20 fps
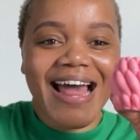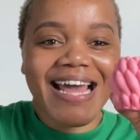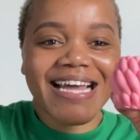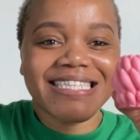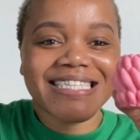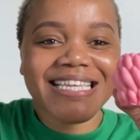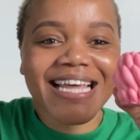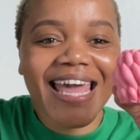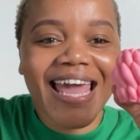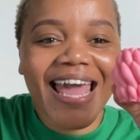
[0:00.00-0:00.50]

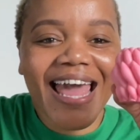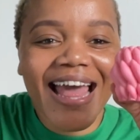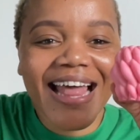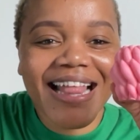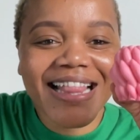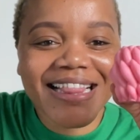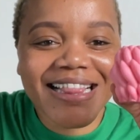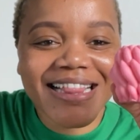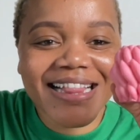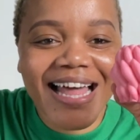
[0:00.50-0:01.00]
It's a
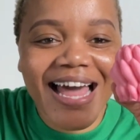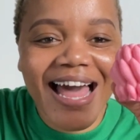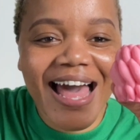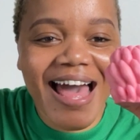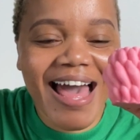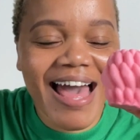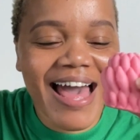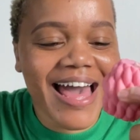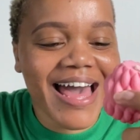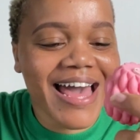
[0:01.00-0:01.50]
candle,
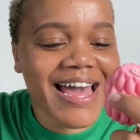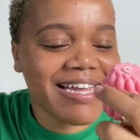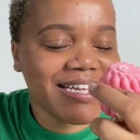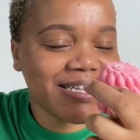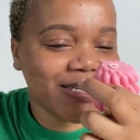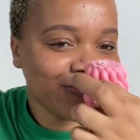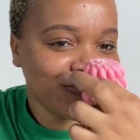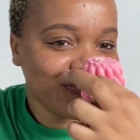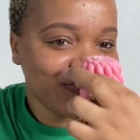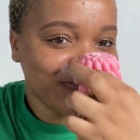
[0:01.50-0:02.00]
guys.
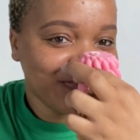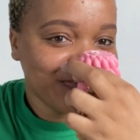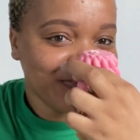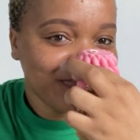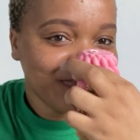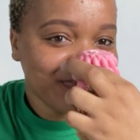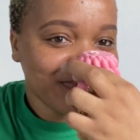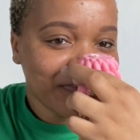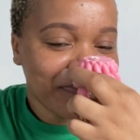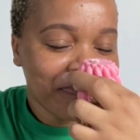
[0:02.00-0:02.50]

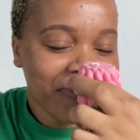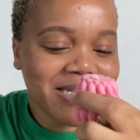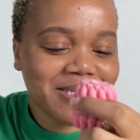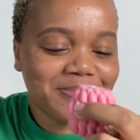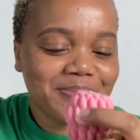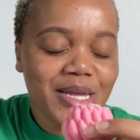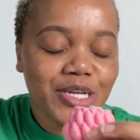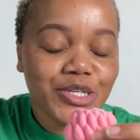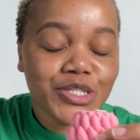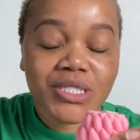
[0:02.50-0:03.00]

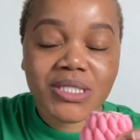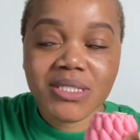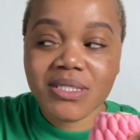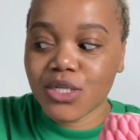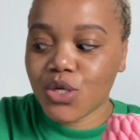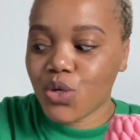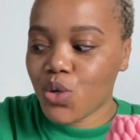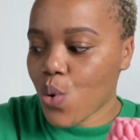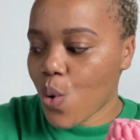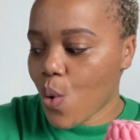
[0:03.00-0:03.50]
Must be,
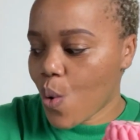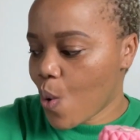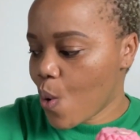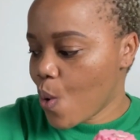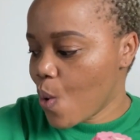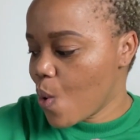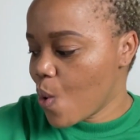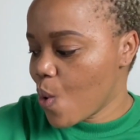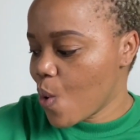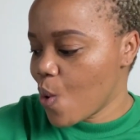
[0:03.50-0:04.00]

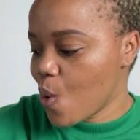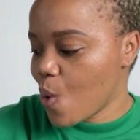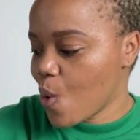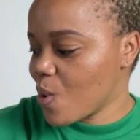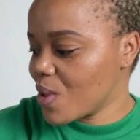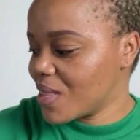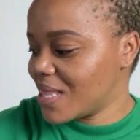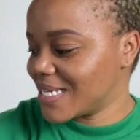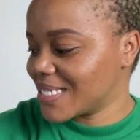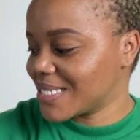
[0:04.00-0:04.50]

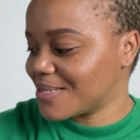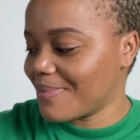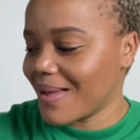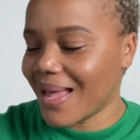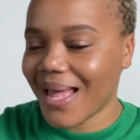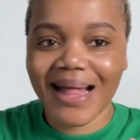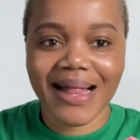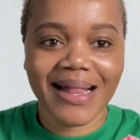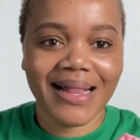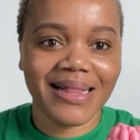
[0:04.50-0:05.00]
the
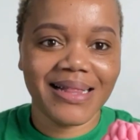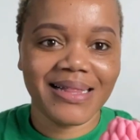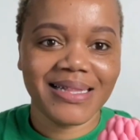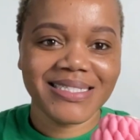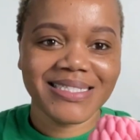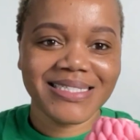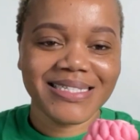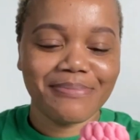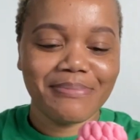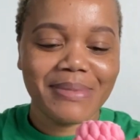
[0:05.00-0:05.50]
smell.
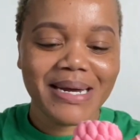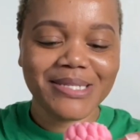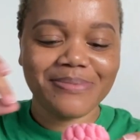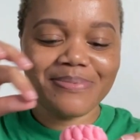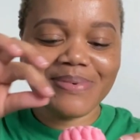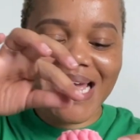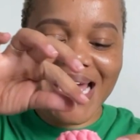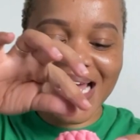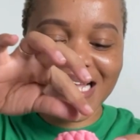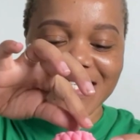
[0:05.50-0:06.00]
Must be a